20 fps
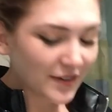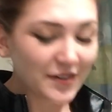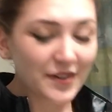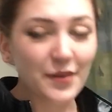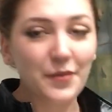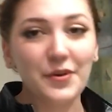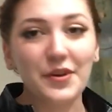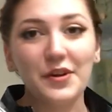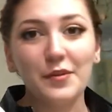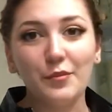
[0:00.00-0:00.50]

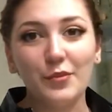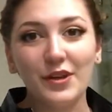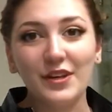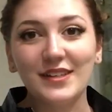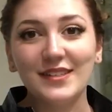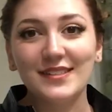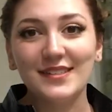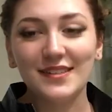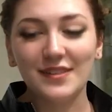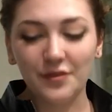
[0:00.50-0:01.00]
now we're gonna break
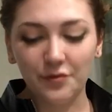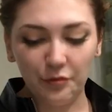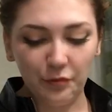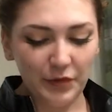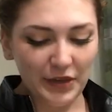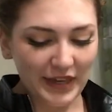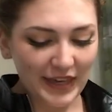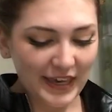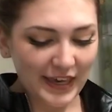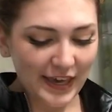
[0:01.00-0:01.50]
into the
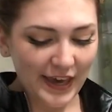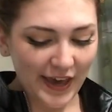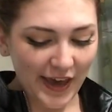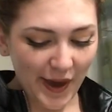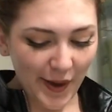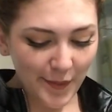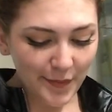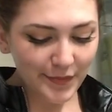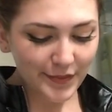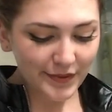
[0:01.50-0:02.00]
wig
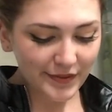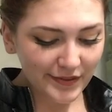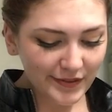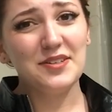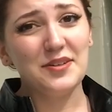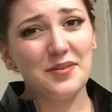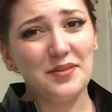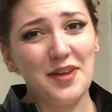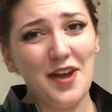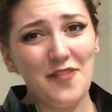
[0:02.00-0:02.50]
cap.
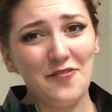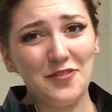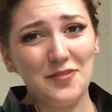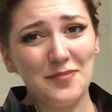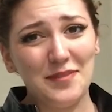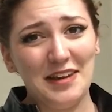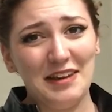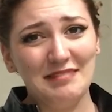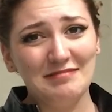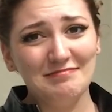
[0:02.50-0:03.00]
Don't laugh
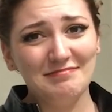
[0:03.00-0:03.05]
at me.